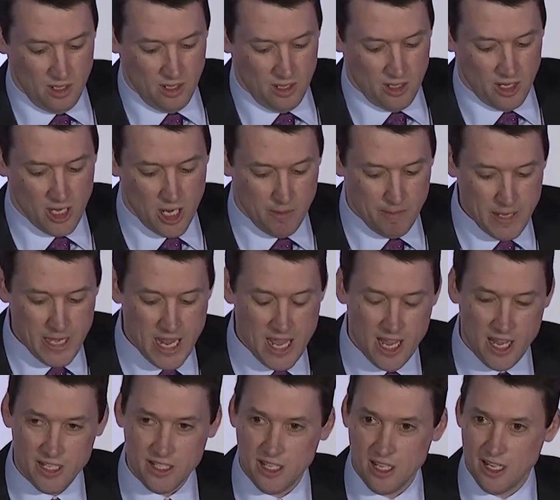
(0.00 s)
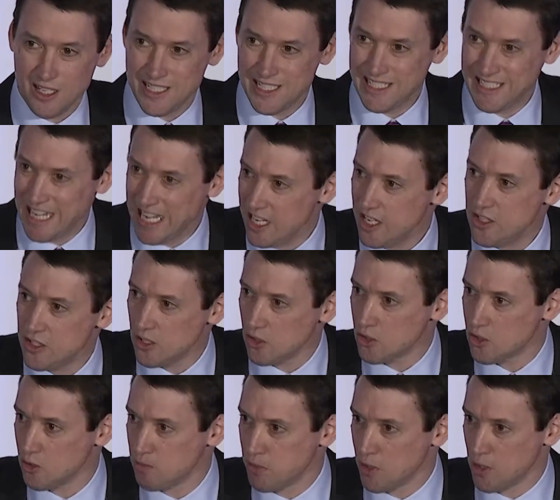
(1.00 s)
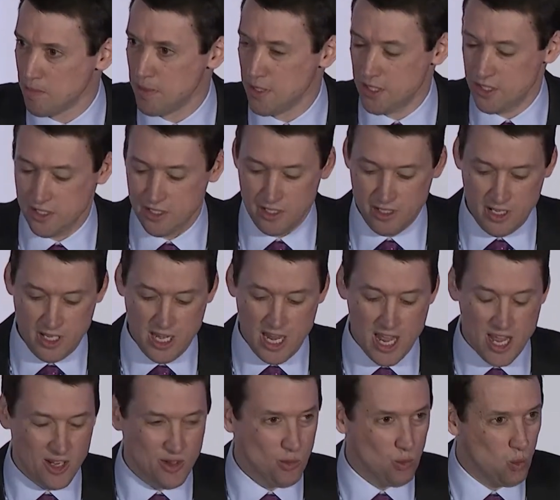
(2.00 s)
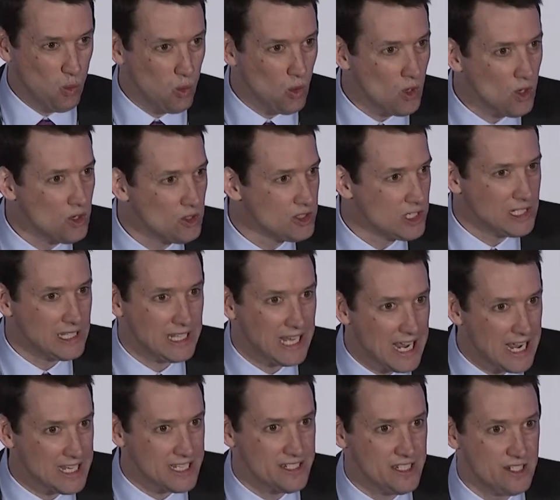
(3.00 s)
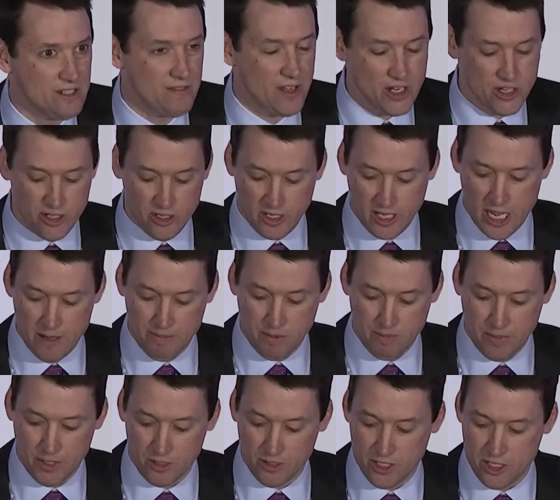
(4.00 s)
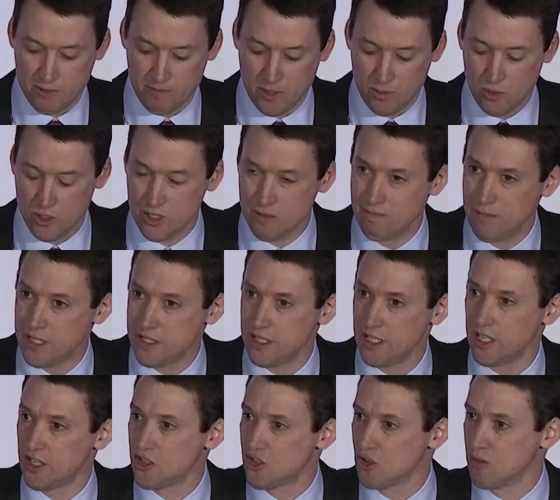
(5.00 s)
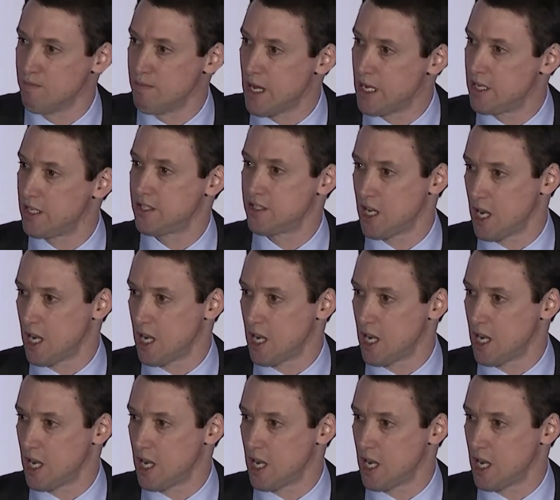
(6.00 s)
The company had a stated social purpose. It had world-class innovation capabilities, but was missing a tremendous